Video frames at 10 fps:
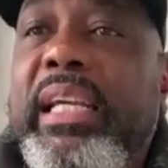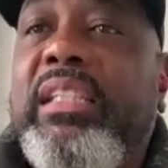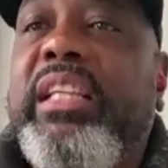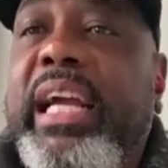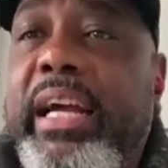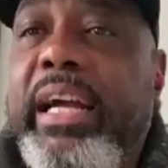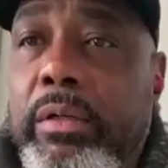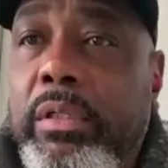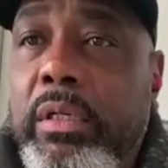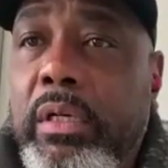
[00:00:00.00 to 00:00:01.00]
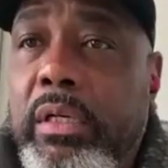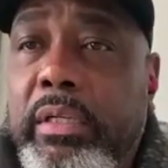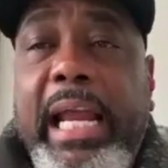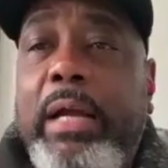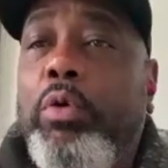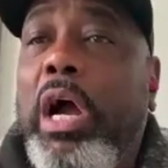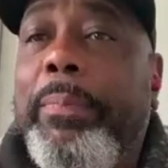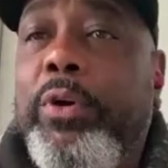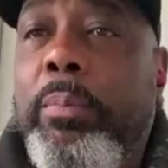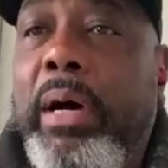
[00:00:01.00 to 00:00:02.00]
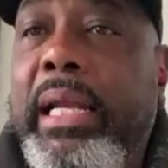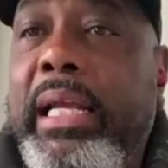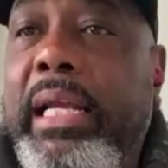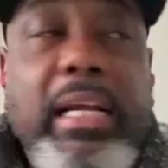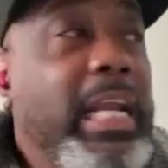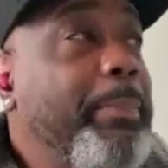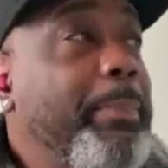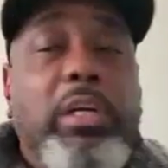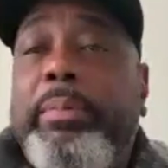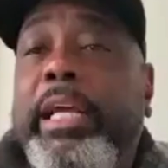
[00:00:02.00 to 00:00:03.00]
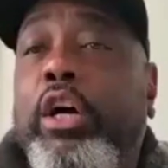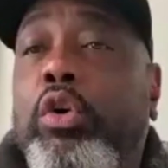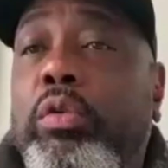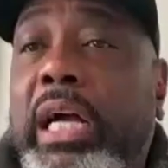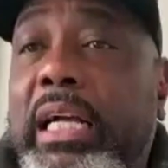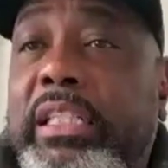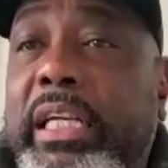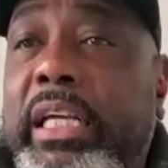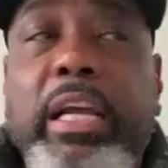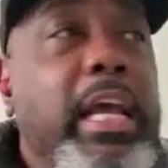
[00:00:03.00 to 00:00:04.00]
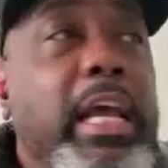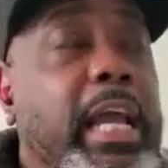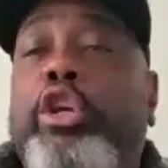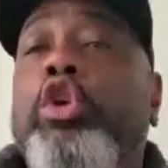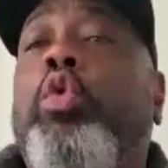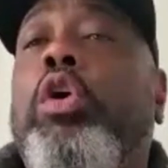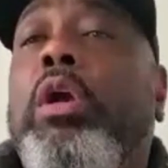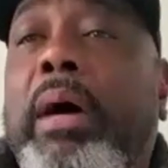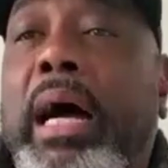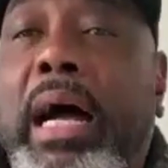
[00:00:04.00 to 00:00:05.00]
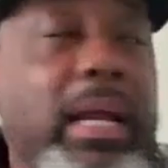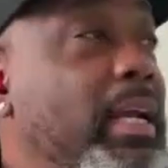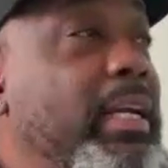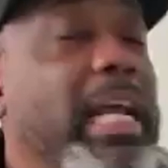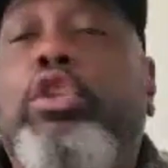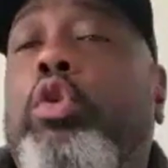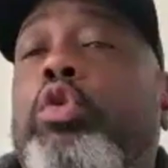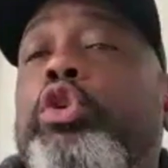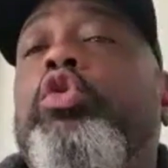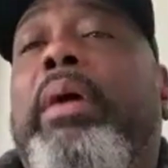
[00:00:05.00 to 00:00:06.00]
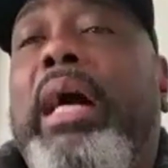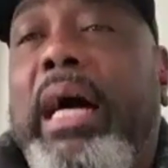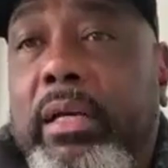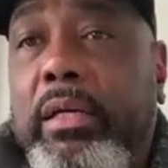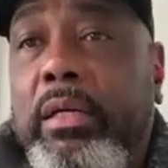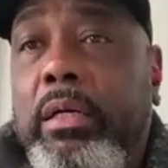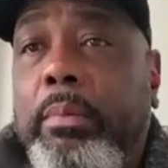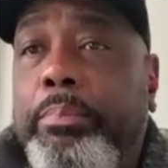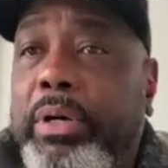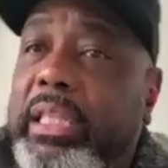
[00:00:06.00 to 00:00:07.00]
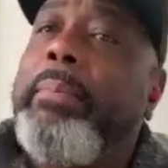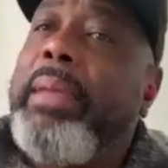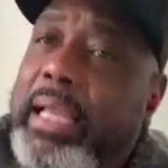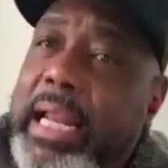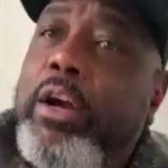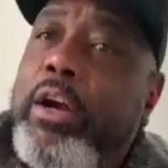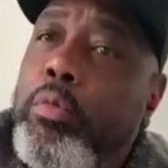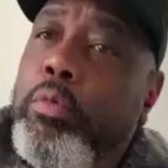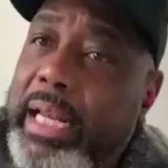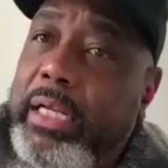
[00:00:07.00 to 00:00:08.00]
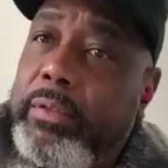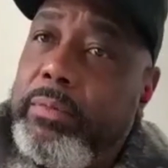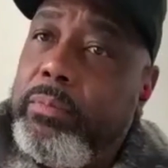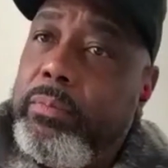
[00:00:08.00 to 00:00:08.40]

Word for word: It's theirs. They ain't robbing nobody. They putting up their own content. And if you want to buy, that's on you to buy. But they making their own money.